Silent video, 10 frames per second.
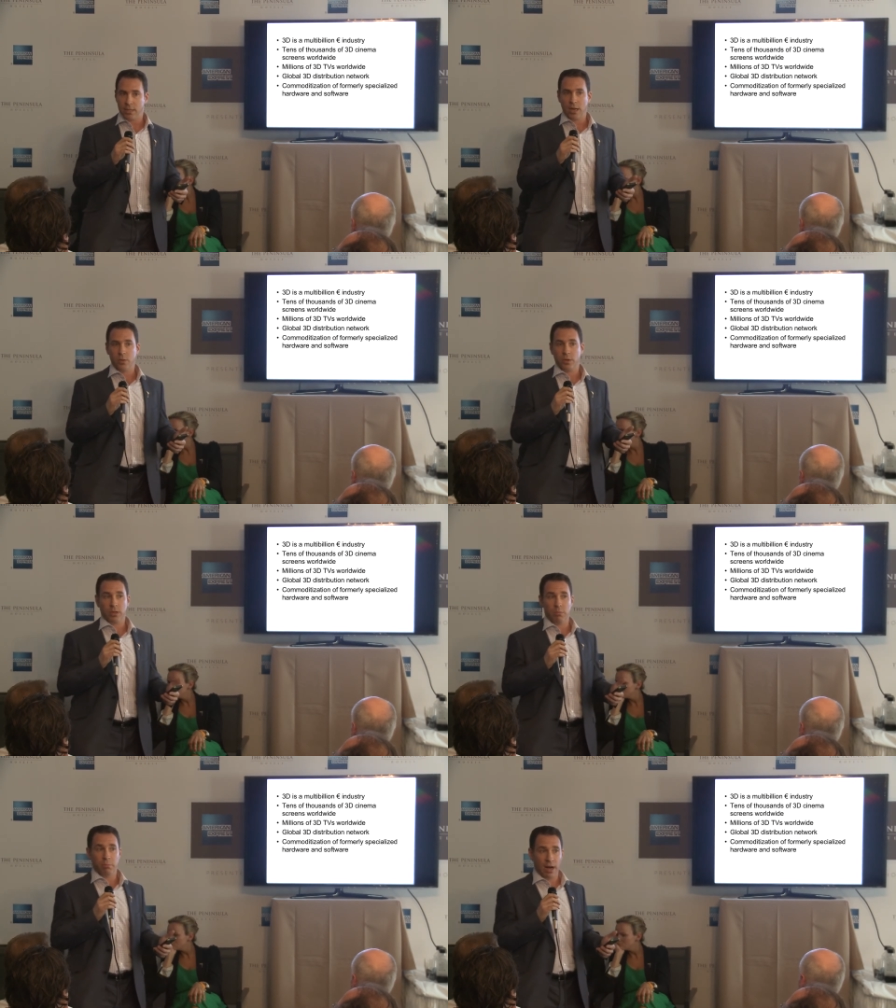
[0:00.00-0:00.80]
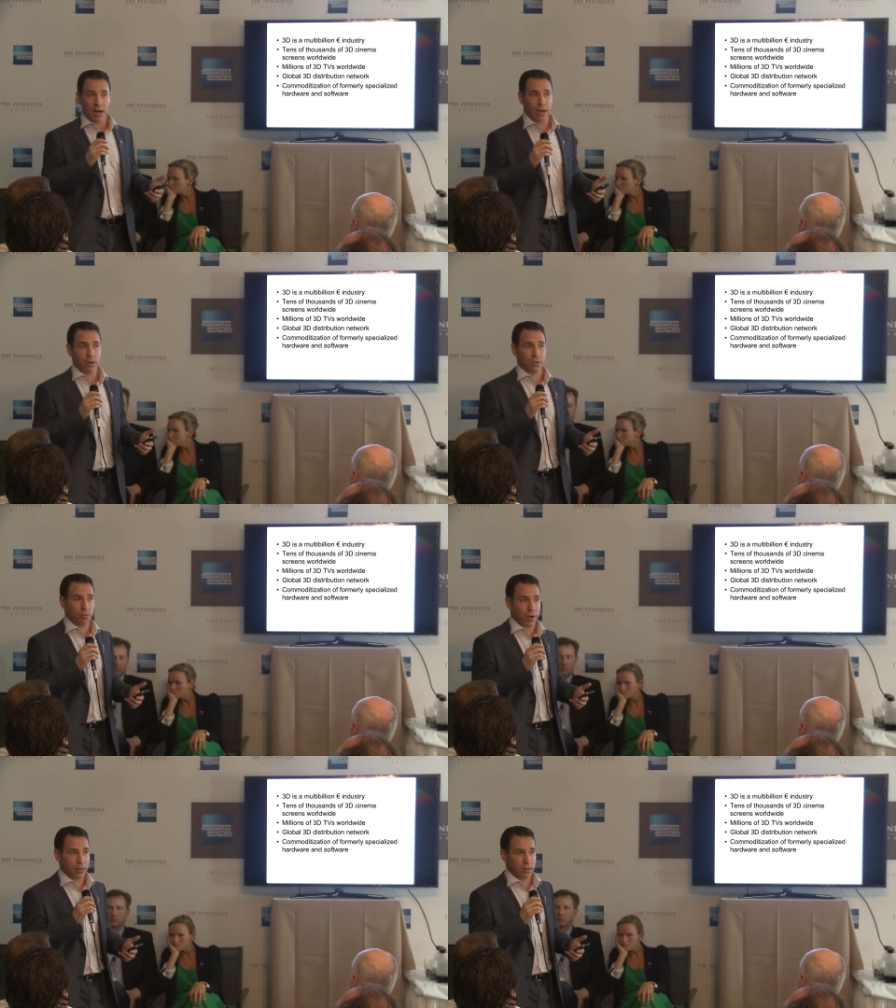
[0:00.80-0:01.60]
and anyone can buy or
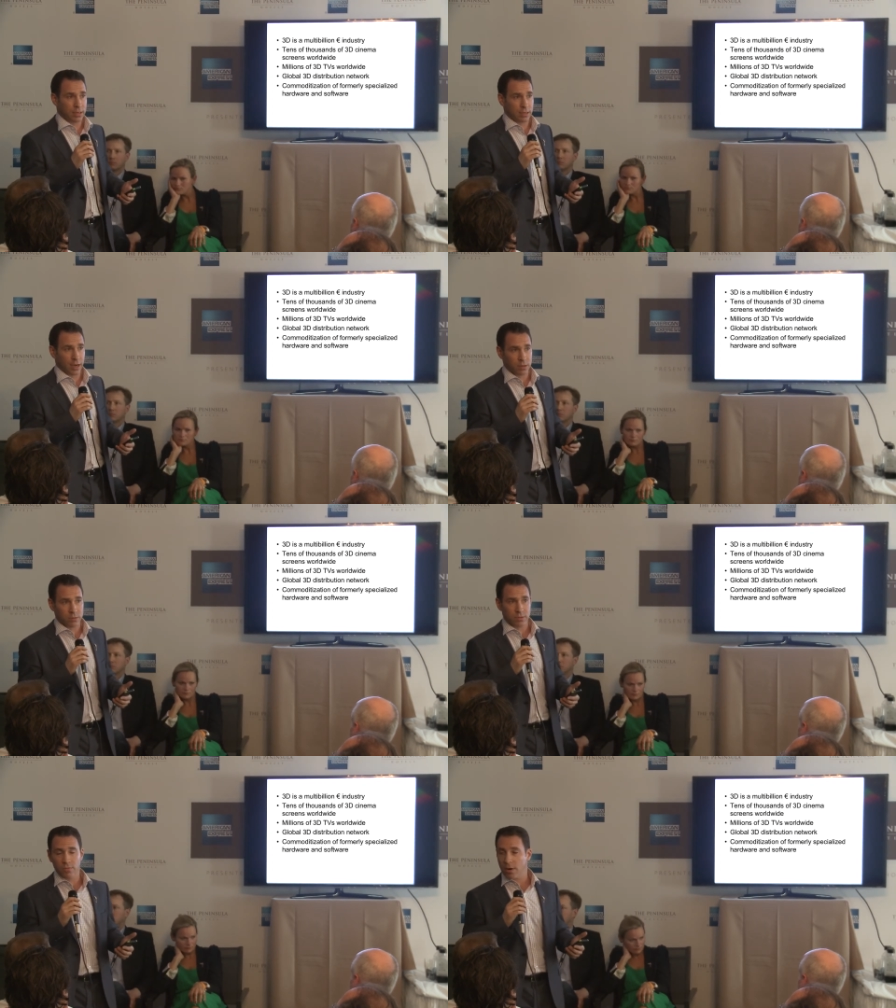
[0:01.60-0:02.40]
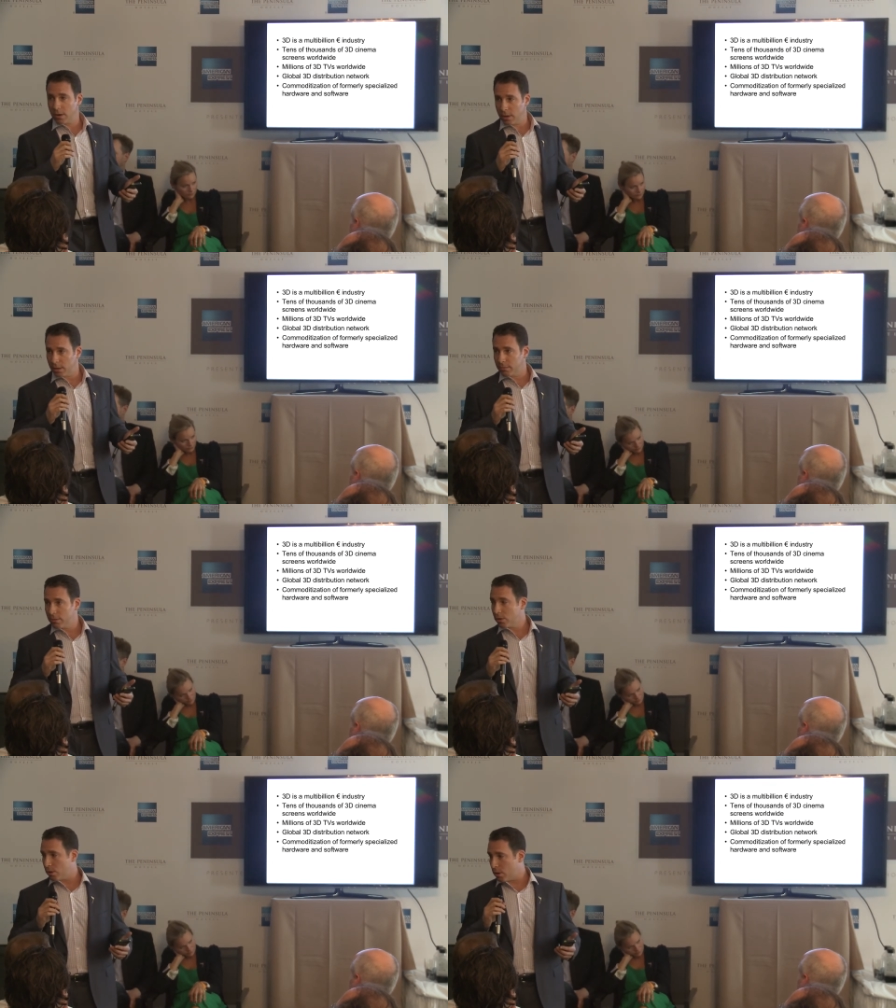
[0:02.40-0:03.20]
rent these items at varying
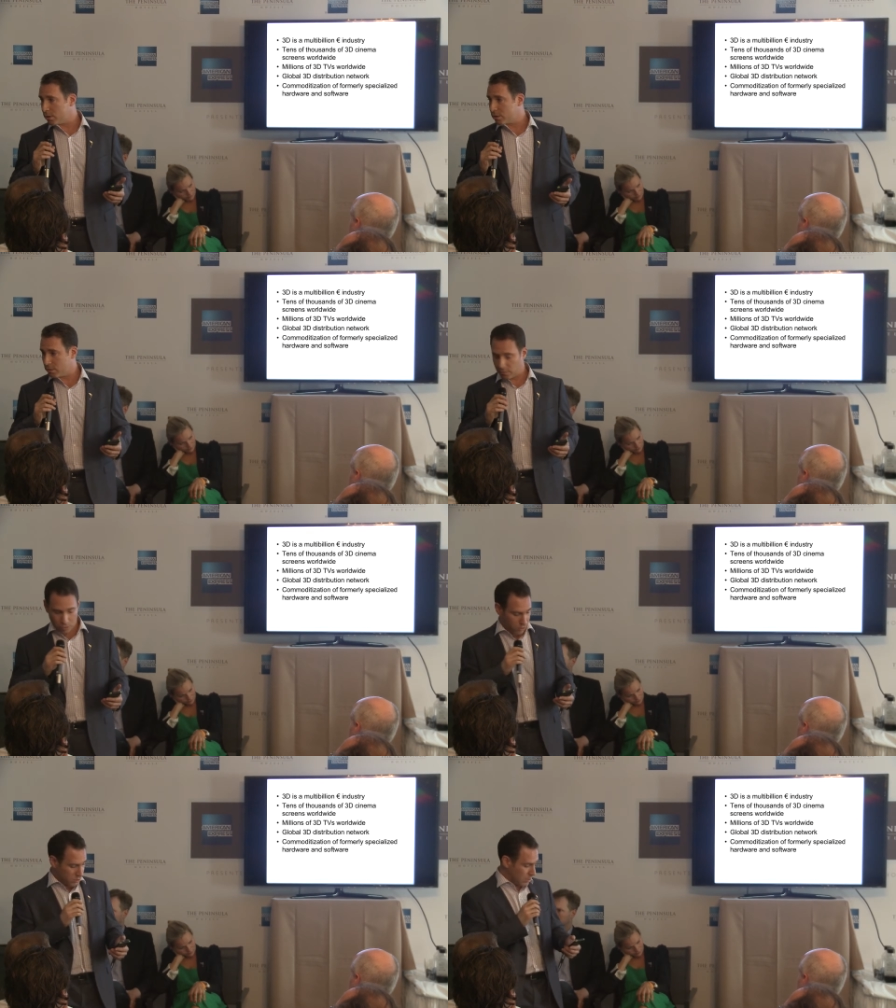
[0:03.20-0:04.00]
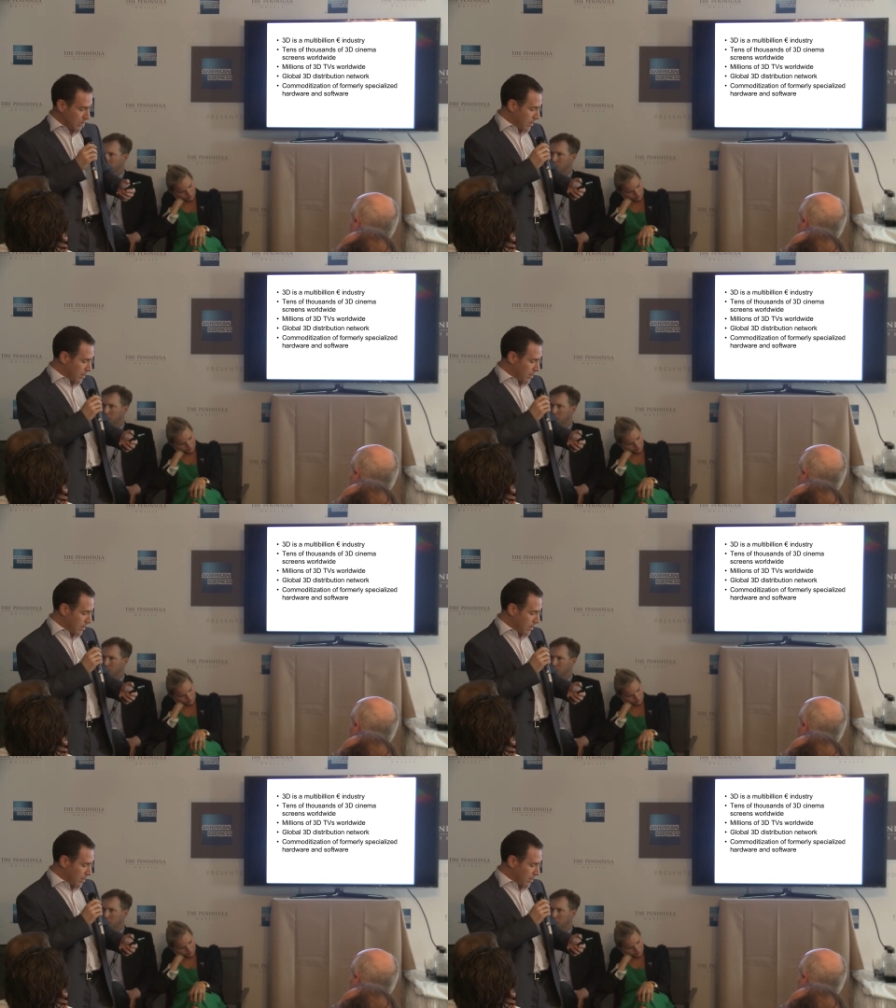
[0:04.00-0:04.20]
costs, of course,